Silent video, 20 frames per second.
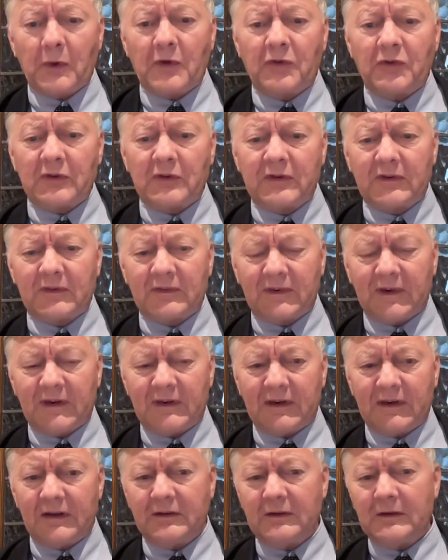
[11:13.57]
Washington
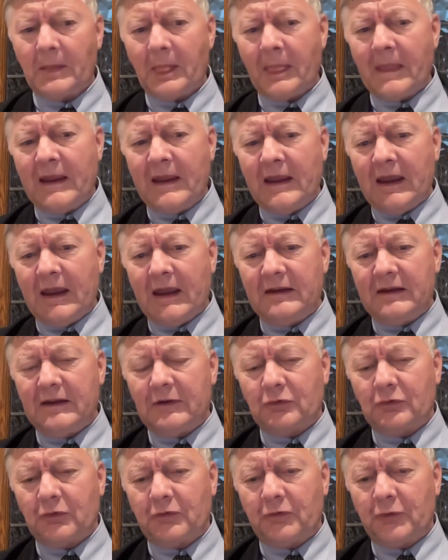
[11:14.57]
said that, and he
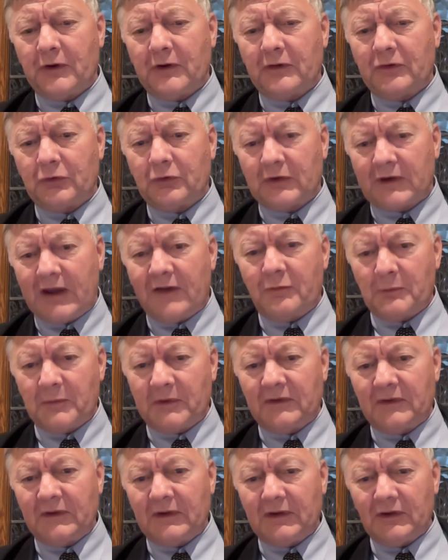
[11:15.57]
is referring to
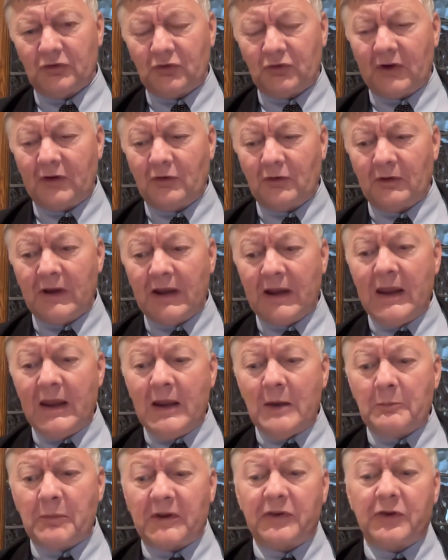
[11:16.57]
government in general.
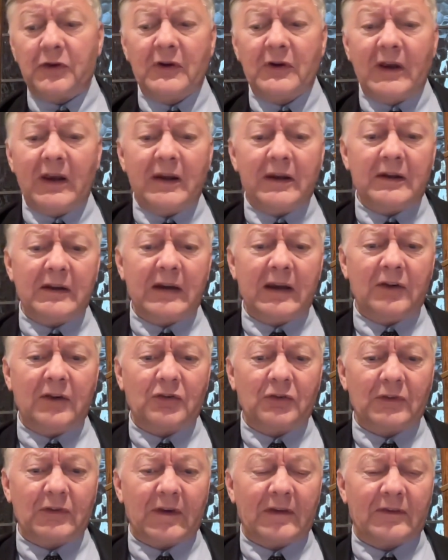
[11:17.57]
But the United
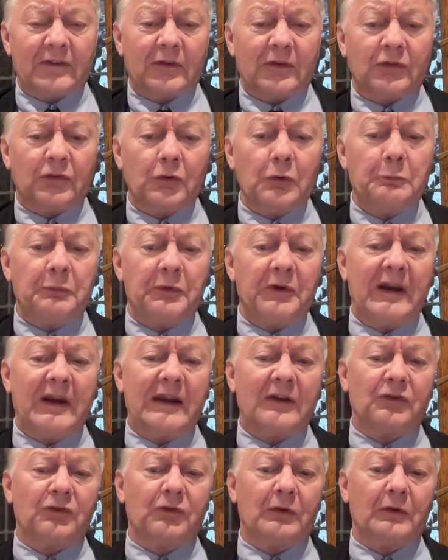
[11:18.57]
Nations as a
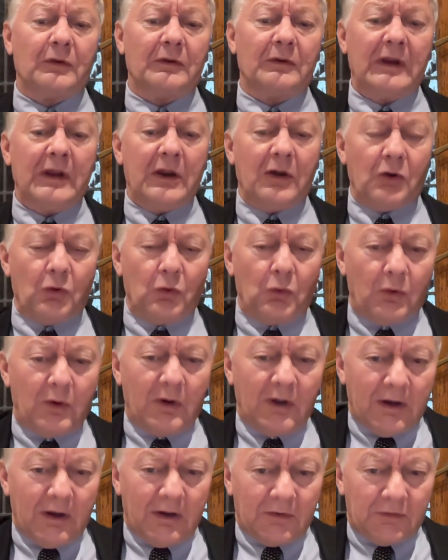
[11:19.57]
supernatural
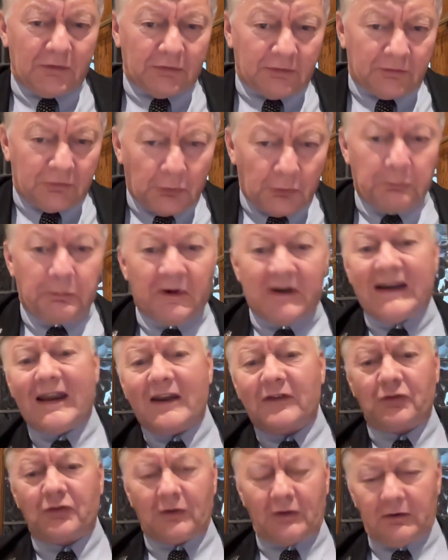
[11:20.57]
or
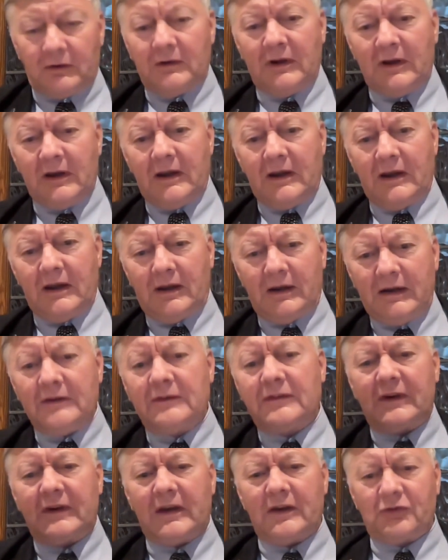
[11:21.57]
supranational
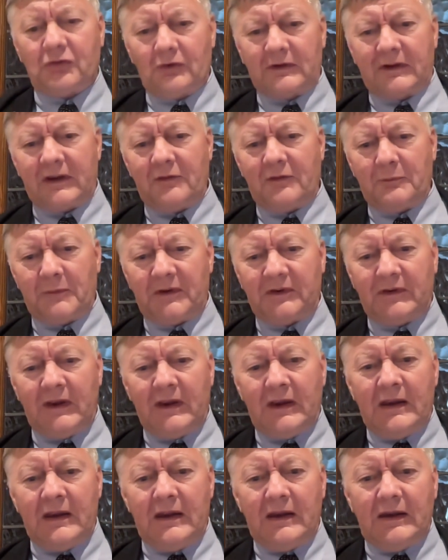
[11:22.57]
international government
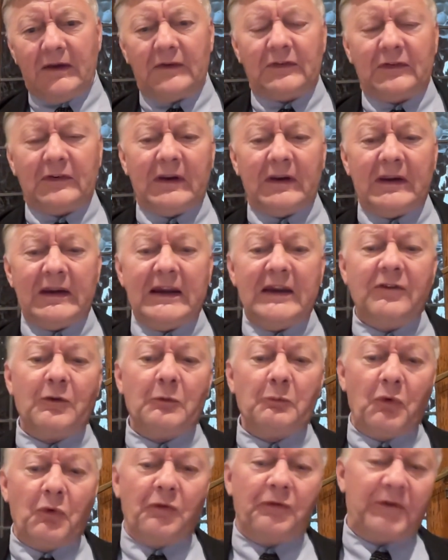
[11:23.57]
is
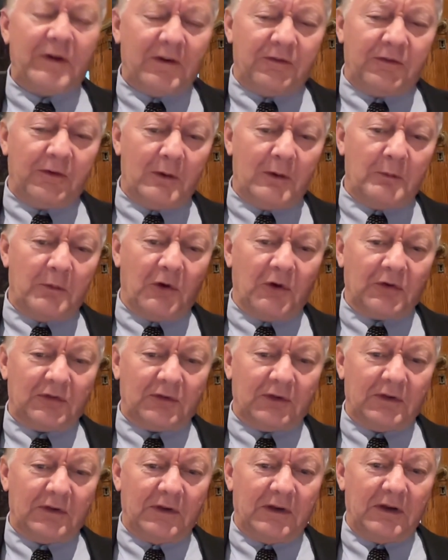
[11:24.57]
even more fearful a
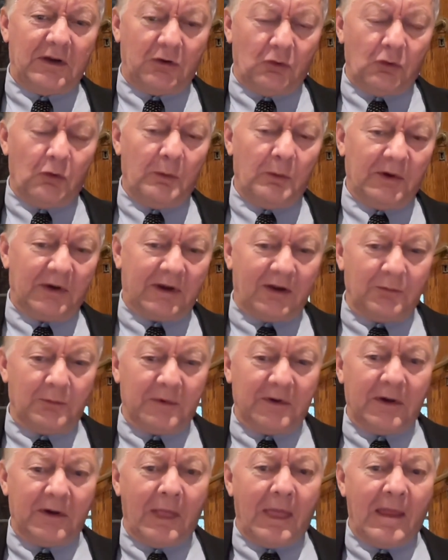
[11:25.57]
master than a normal
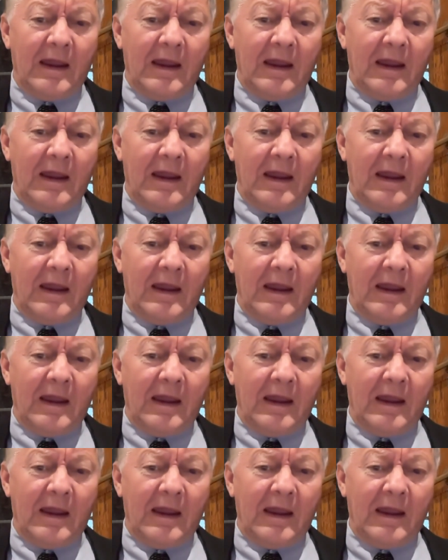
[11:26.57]
government.